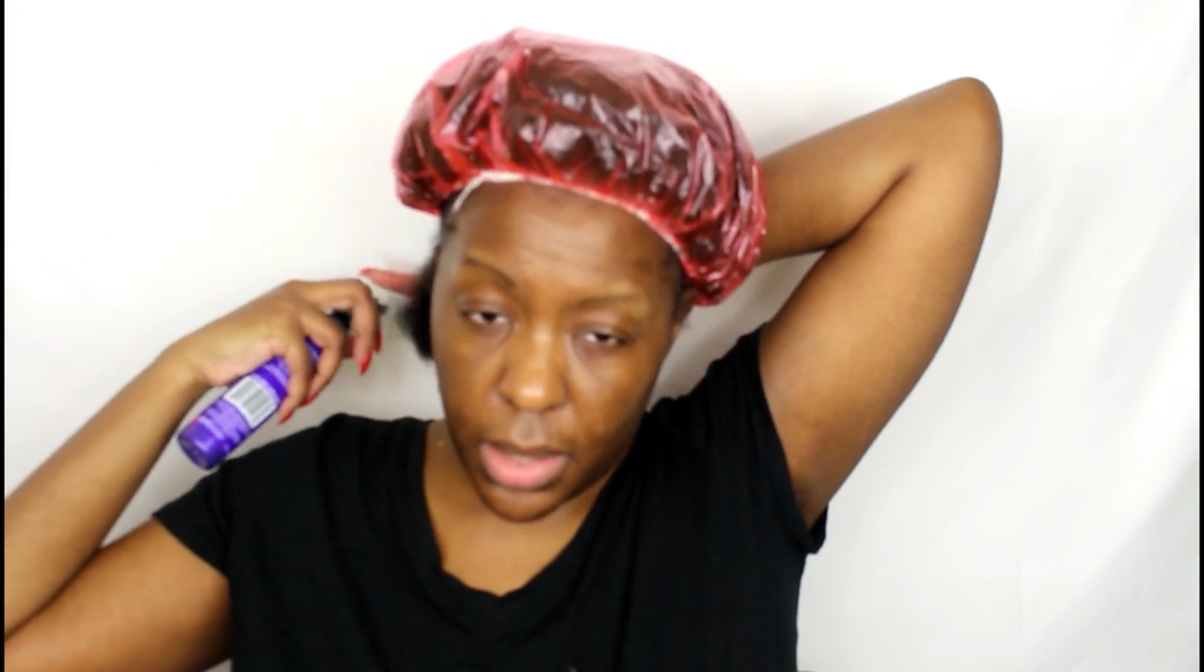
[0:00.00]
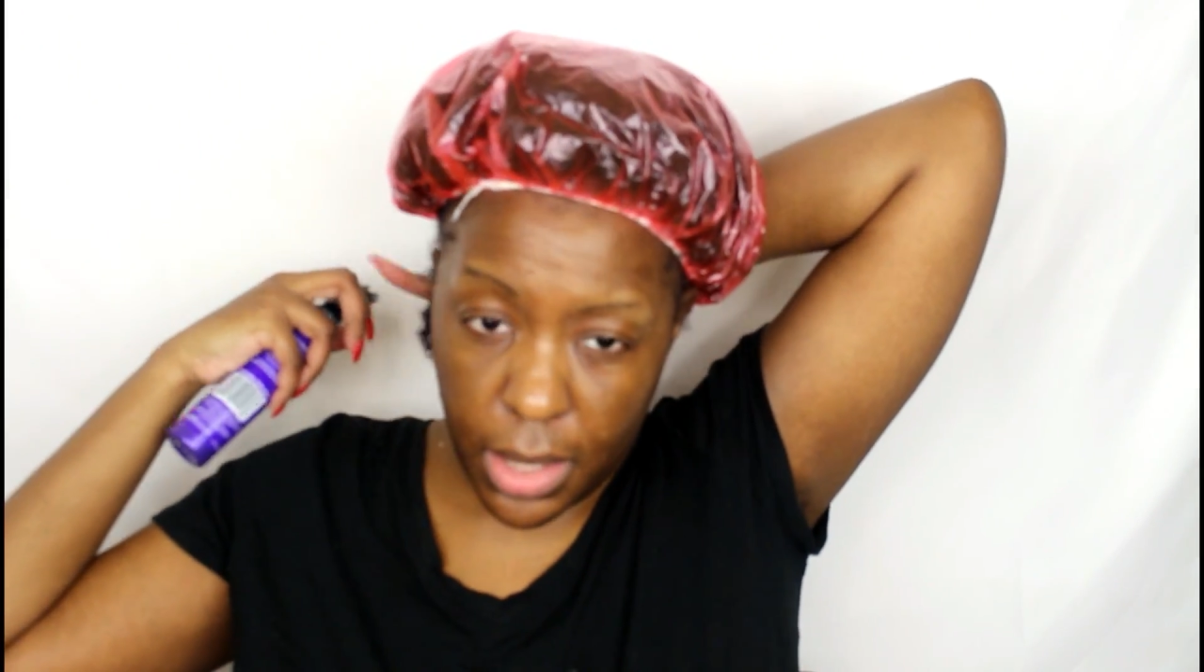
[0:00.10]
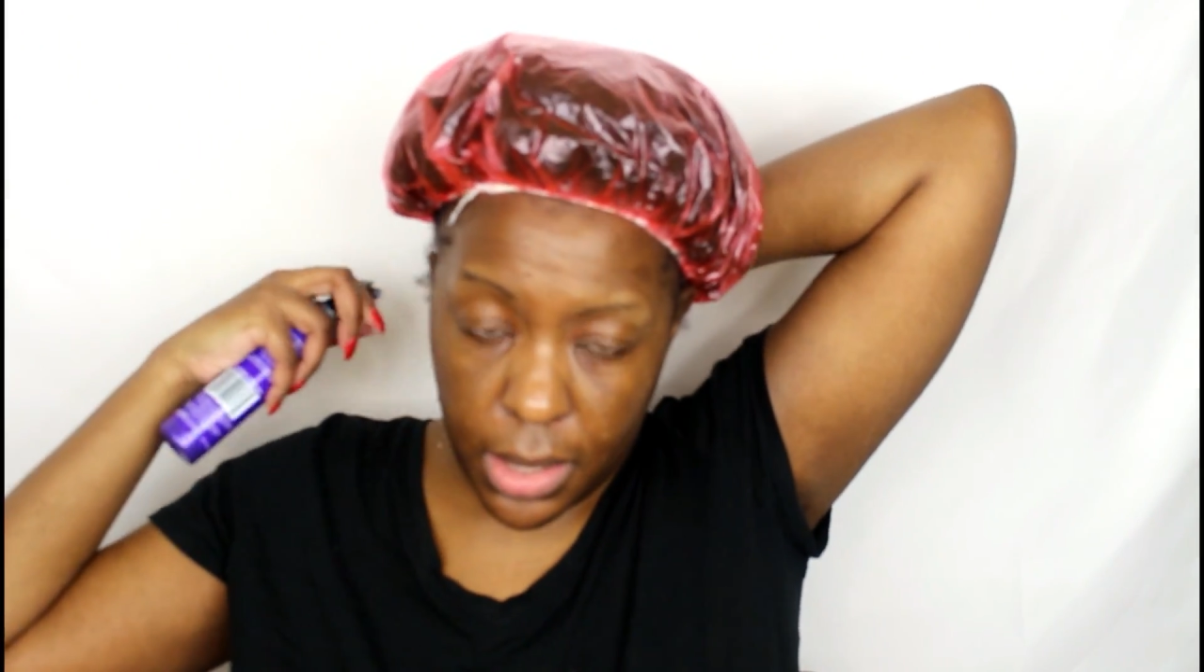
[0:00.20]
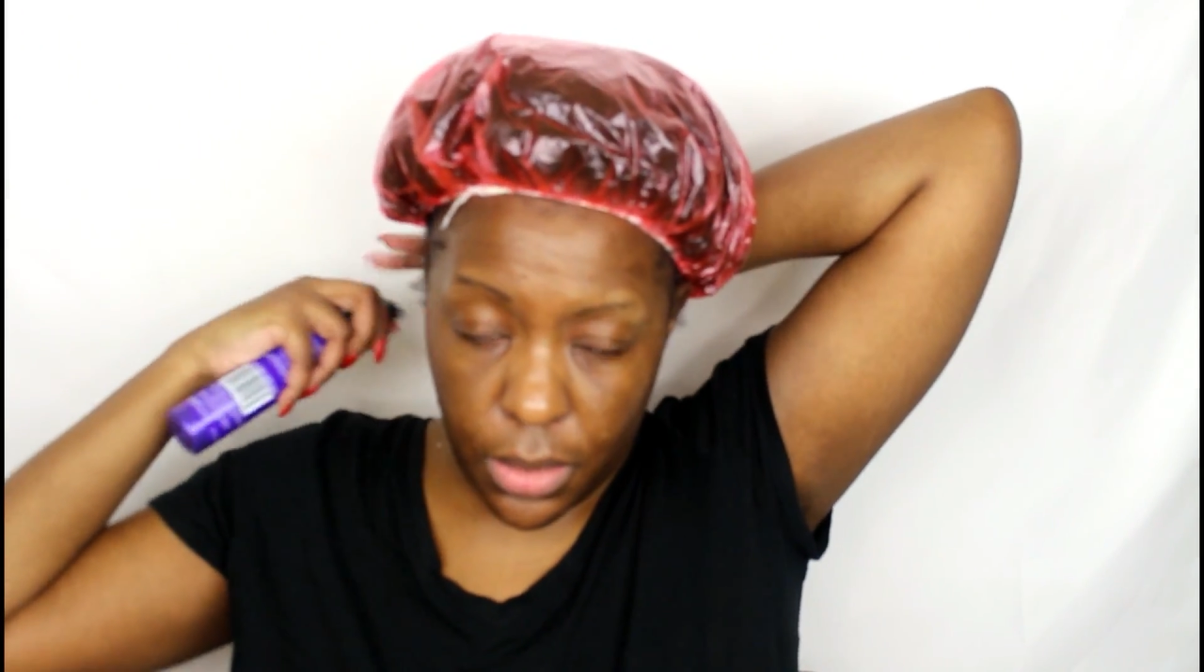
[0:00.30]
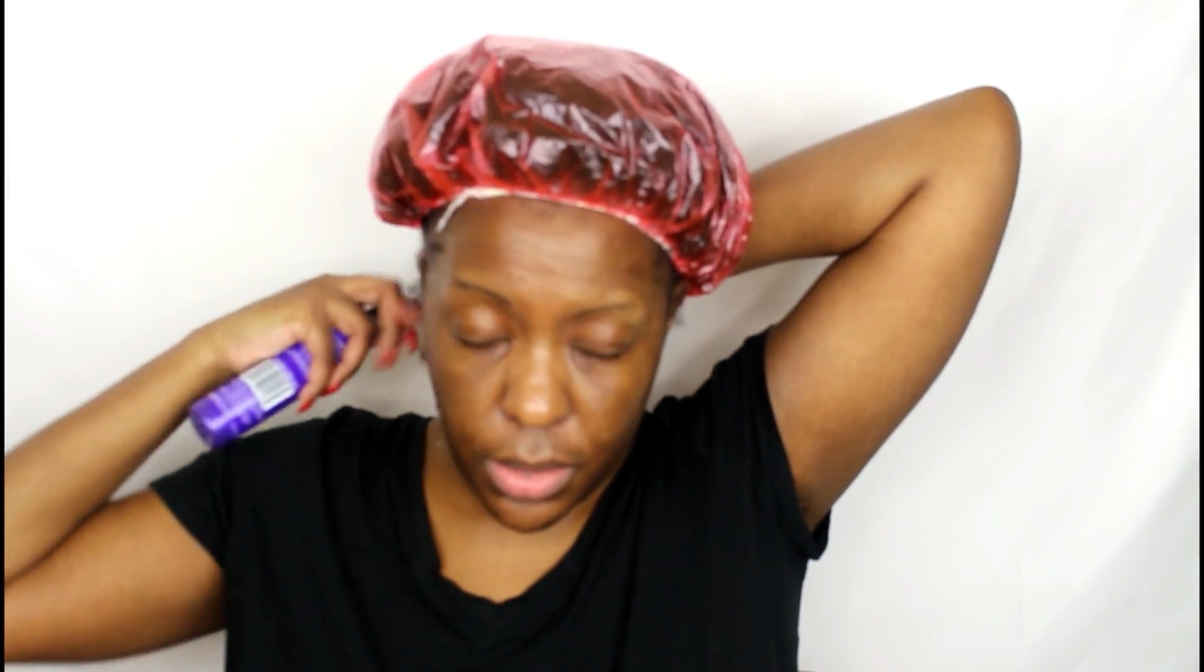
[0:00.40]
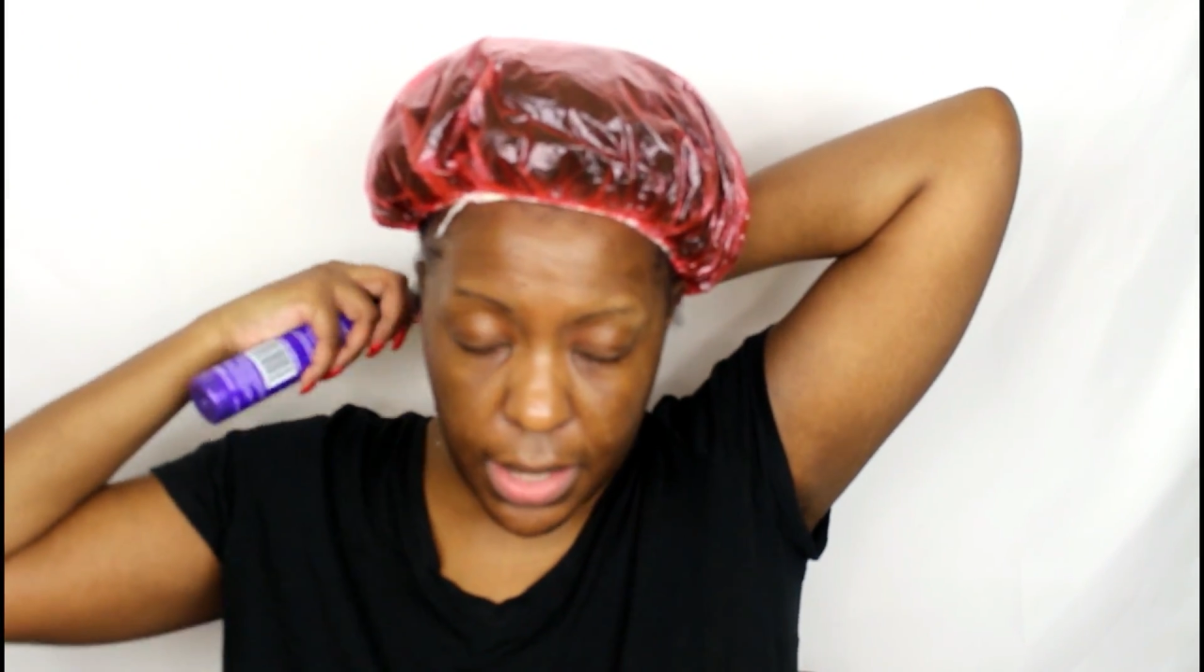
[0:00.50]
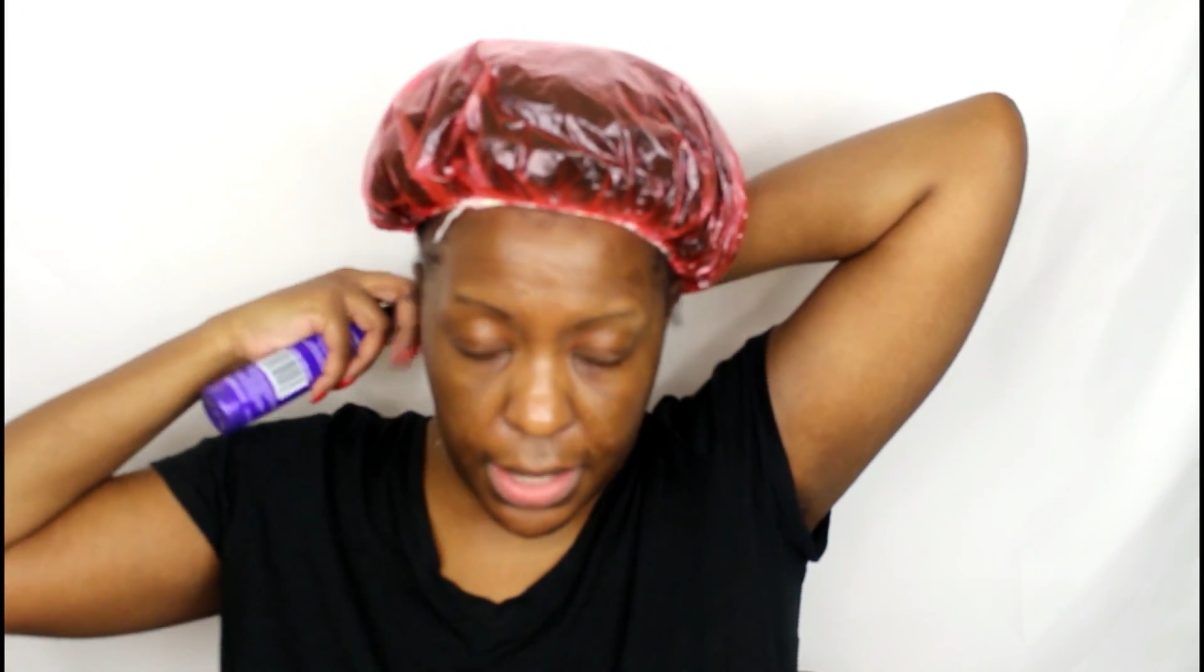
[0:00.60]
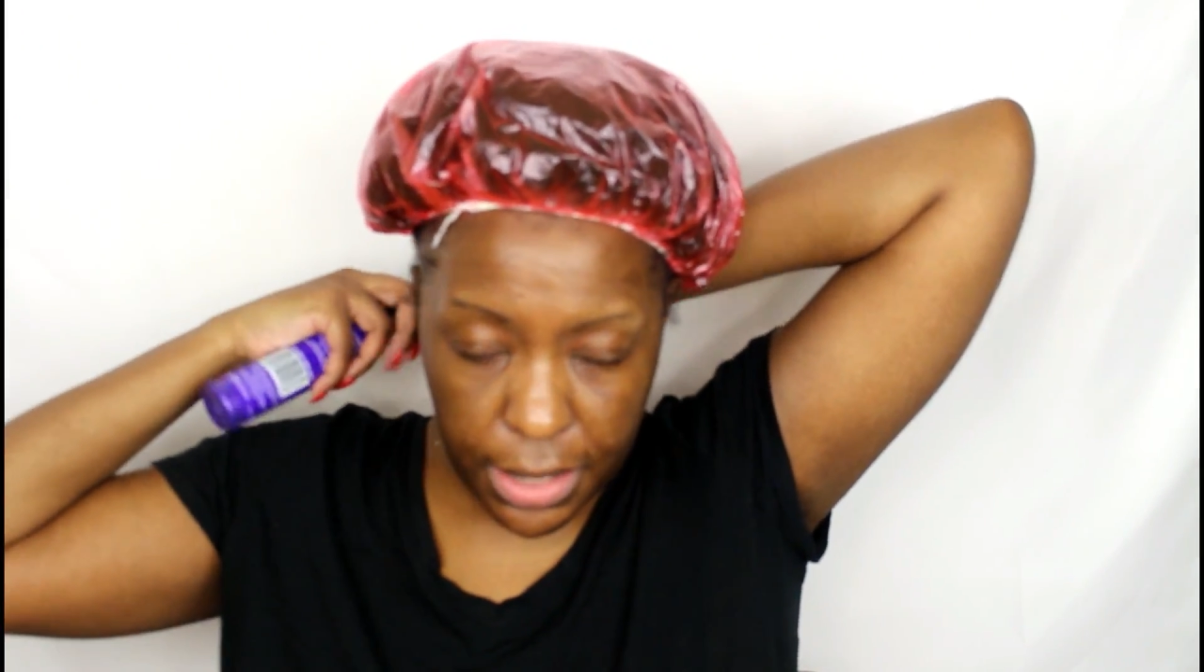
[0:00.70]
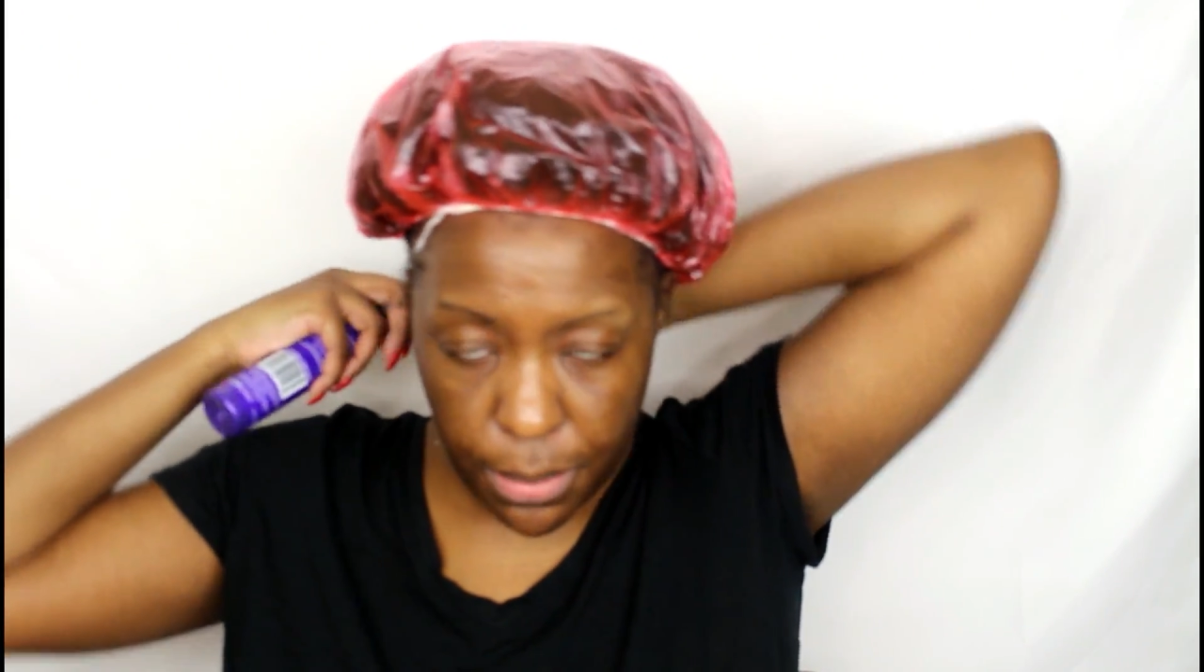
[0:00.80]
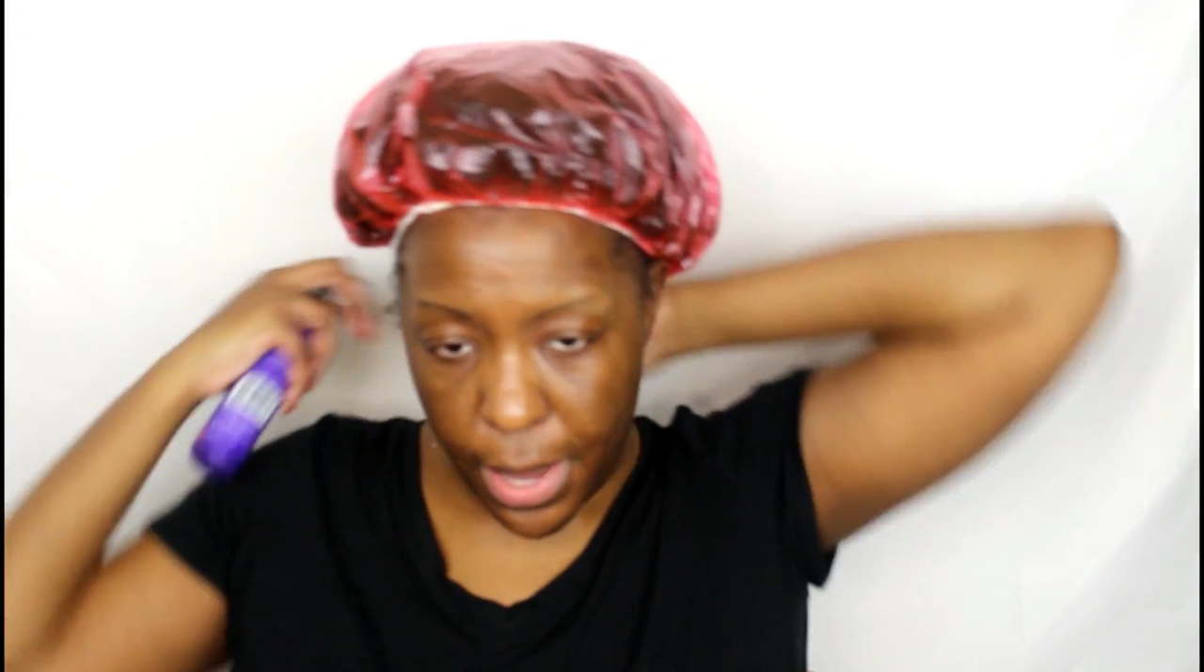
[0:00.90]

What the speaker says: this little section